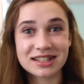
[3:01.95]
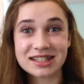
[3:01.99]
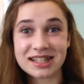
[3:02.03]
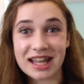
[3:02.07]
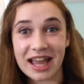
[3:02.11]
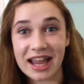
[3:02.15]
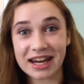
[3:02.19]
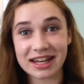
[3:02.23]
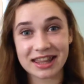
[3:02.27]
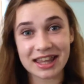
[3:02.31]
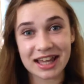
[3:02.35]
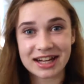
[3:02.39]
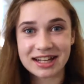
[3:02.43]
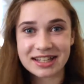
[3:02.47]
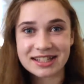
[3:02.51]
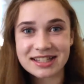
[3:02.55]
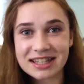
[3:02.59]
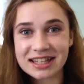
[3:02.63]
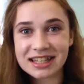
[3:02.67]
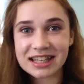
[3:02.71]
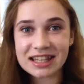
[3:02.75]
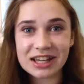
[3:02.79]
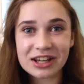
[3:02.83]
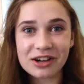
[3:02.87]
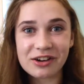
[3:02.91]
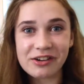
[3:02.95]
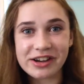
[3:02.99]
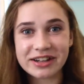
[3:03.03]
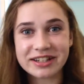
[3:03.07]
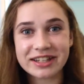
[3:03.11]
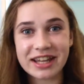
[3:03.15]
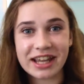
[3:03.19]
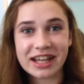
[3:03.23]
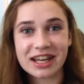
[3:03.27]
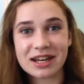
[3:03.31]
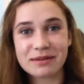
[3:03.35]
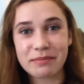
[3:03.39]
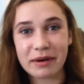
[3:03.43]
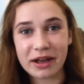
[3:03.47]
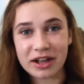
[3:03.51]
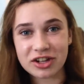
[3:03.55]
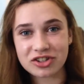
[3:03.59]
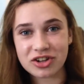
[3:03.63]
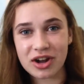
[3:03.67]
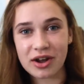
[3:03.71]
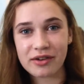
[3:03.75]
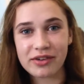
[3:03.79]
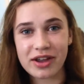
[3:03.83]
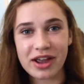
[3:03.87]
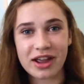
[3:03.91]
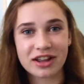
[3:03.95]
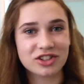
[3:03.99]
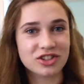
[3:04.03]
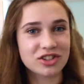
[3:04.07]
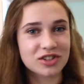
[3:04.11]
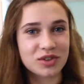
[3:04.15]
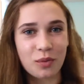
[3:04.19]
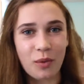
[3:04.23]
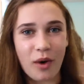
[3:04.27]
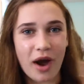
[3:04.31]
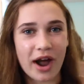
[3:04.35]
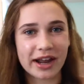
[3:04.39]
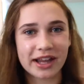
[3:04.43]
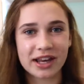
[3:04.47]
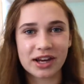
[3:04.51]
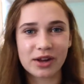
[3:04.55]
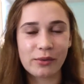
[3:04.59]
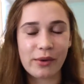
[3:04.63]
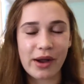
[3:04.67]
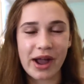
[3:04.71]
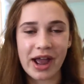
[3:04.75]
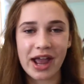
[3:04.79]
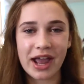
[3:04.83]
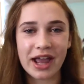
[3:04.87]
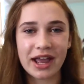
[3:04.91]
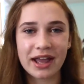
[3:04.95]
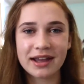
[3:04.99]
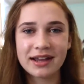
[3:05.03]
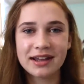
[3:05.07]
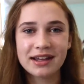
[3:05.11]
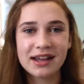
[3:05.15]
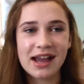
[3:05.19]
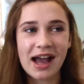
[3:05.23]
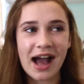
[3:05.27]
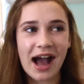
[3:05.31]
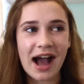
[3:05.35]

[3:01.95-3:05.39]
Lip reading: saying that it's cute and taking a picture of it and just walking away.